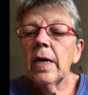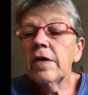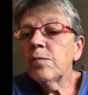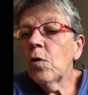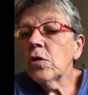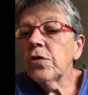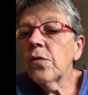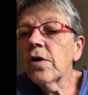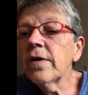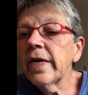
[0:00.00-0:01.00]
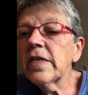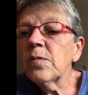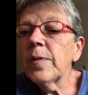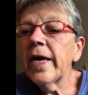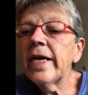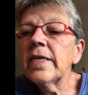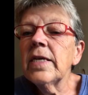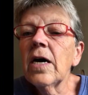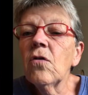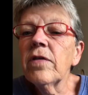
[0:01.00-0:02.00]
I spoke to her and explained
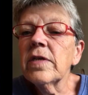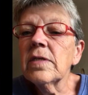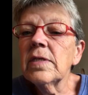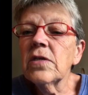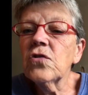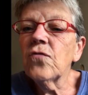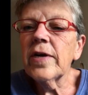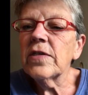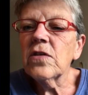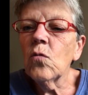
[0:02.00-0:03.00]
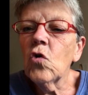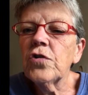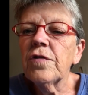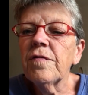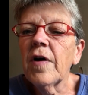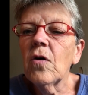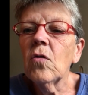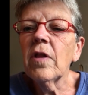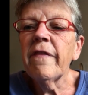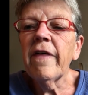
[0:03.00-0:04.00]
how this distressed the
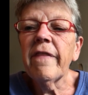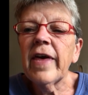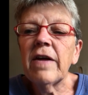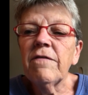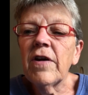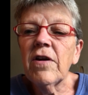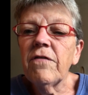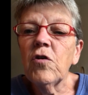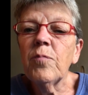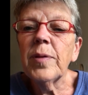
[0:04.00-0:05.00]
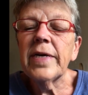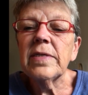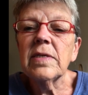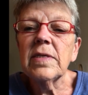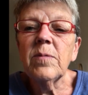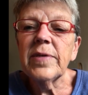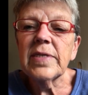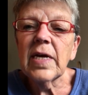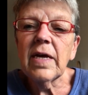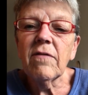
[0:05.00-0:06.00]
waterfowl and that they had very few places to be
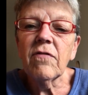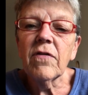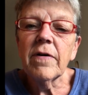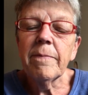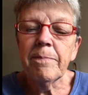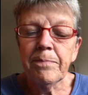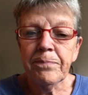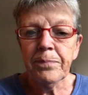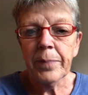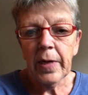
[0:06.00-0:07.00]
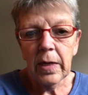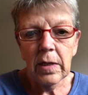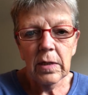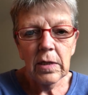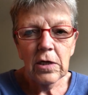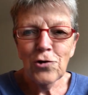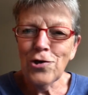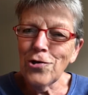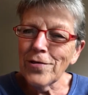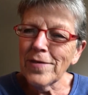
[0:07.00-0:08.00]
safe.
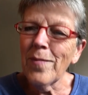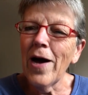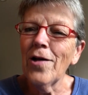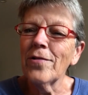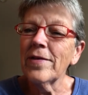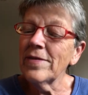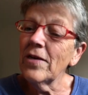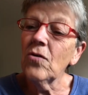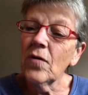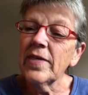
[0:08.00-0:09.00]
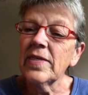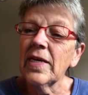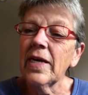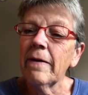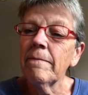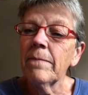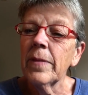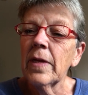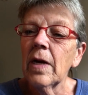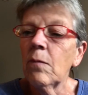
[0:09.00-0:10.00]
She just smiled and said, Oh, I see,
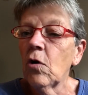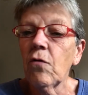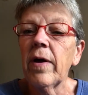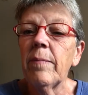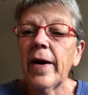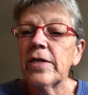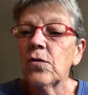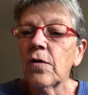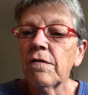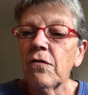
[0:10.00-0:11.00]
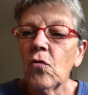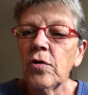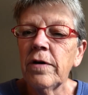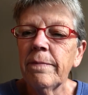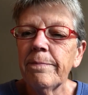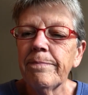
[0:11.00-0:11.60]
and went right back to her phone.